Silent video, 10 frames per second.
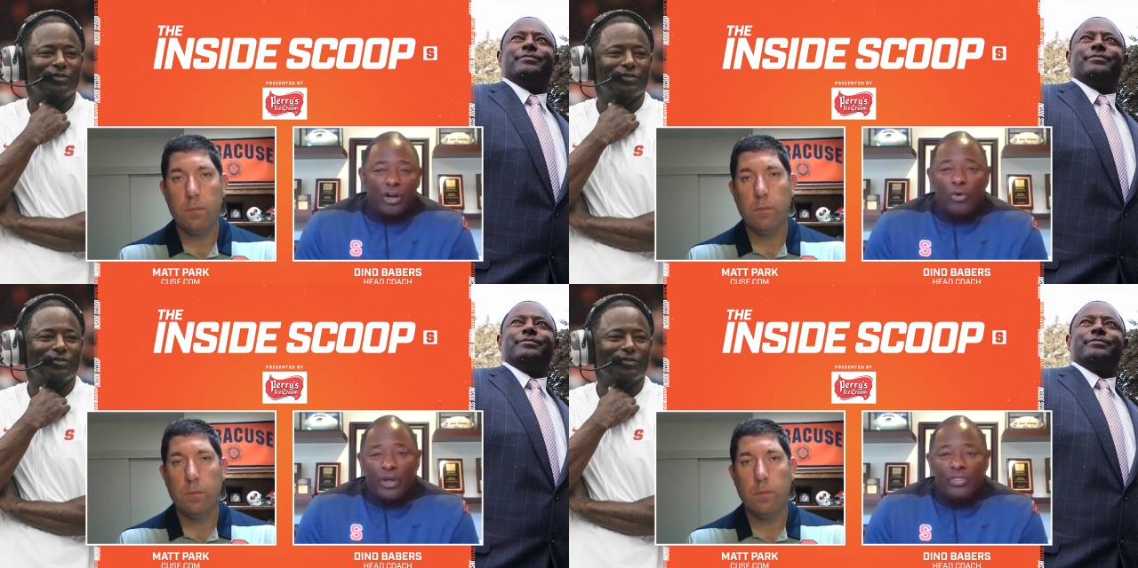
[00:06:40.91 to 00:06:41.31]

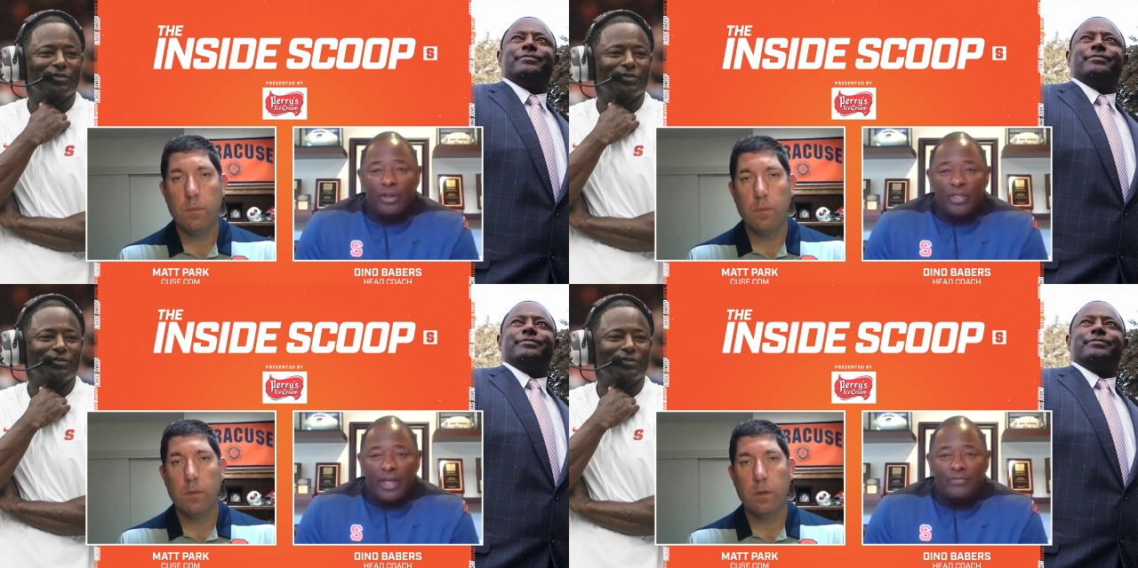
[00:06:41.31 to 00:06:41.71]
Speaker 1: throw in
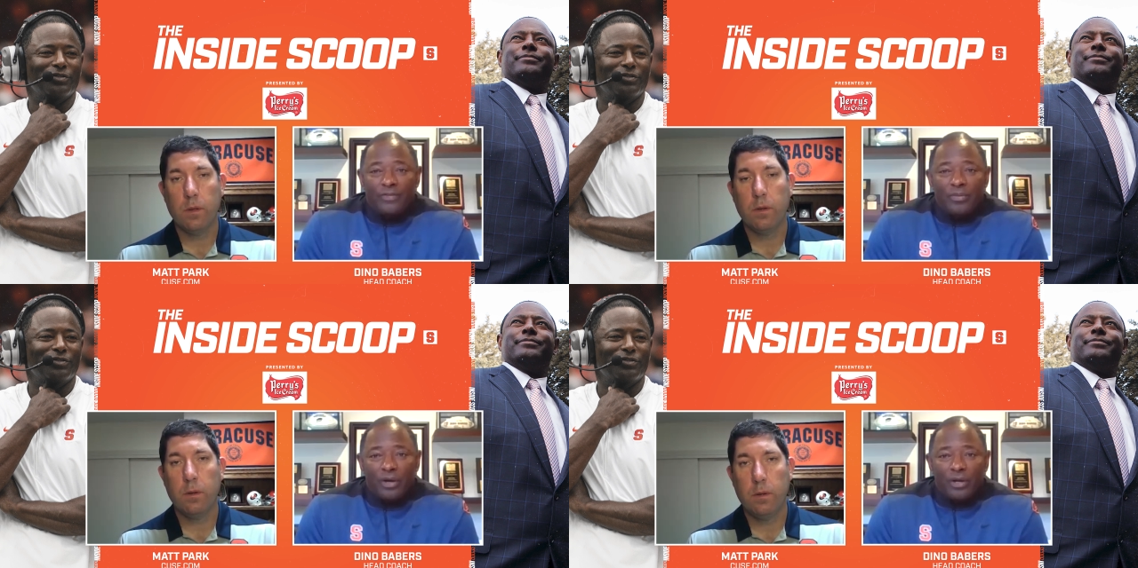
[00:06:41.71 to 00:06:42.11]
there the
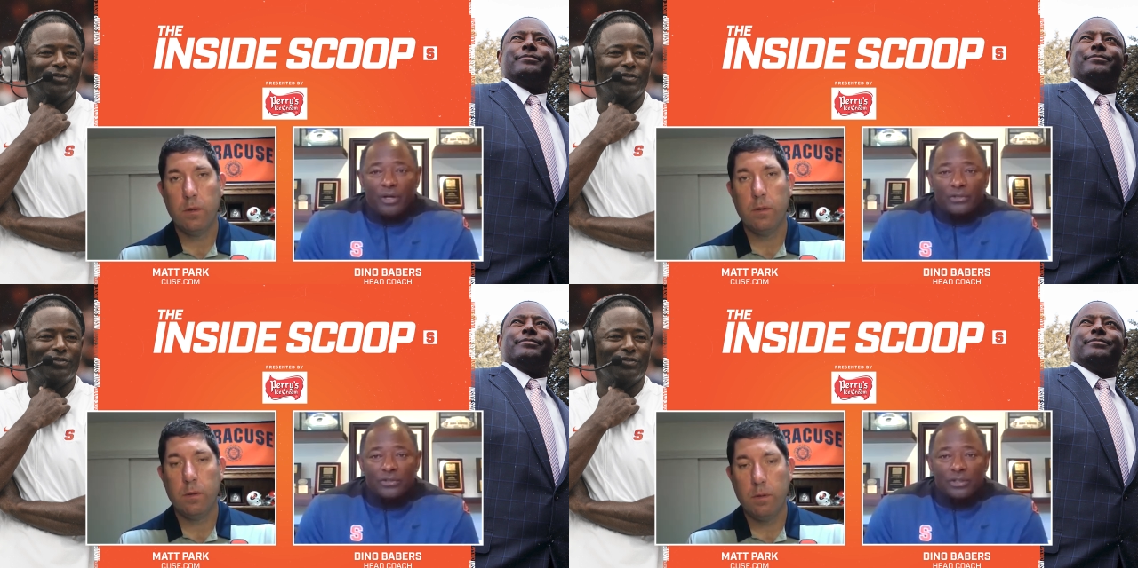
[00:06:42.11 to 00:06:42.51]
head football
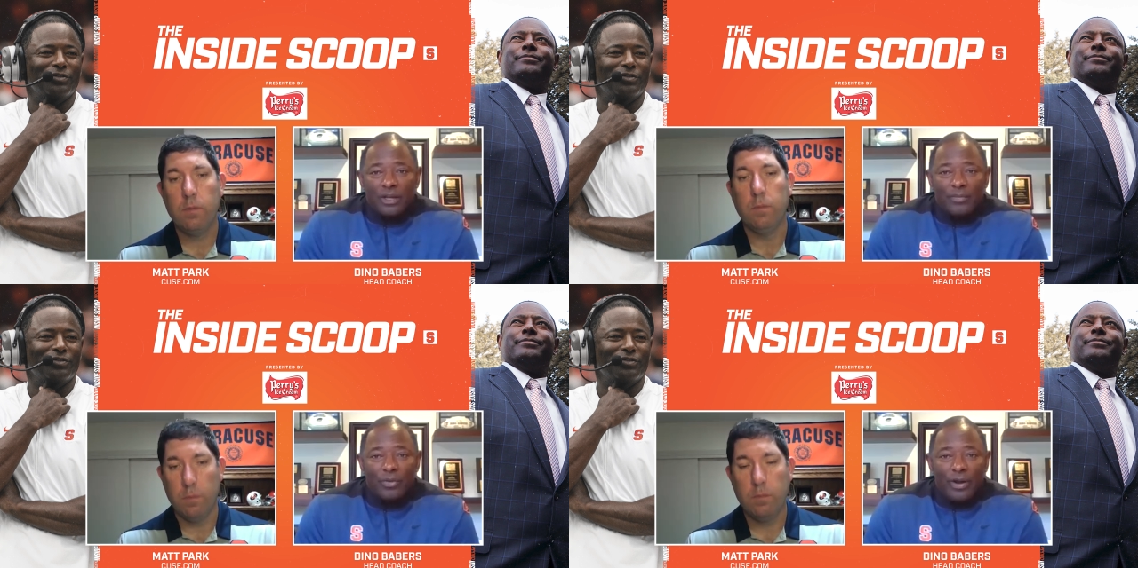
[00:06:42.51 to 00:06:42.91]
coach.
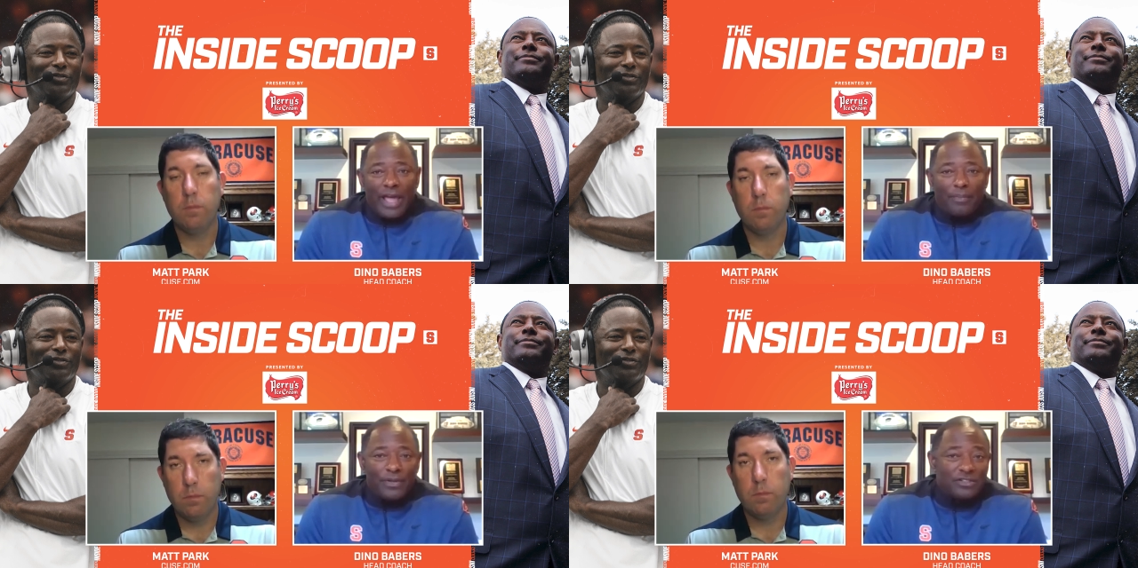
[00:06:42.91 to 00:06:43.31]
I mean, what
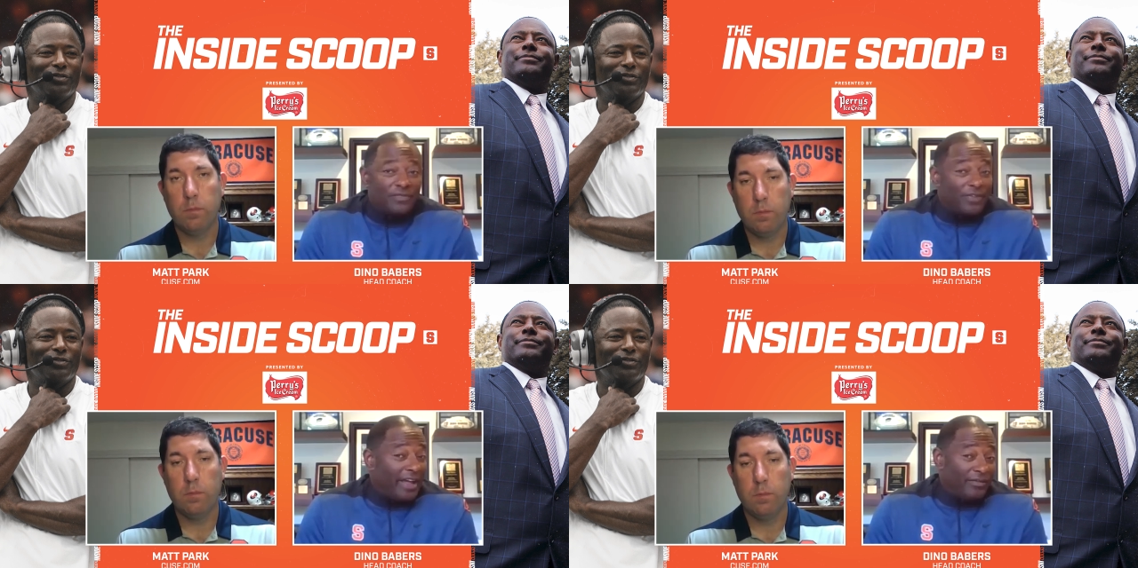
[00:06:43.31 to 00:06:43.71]
happens
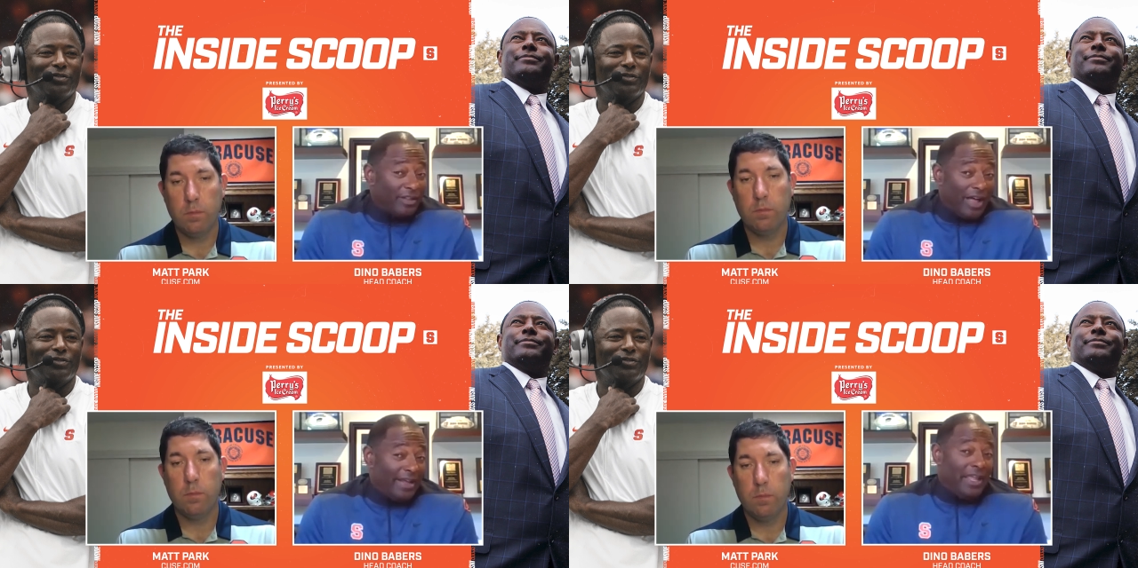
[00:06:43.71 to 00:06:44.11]
if I I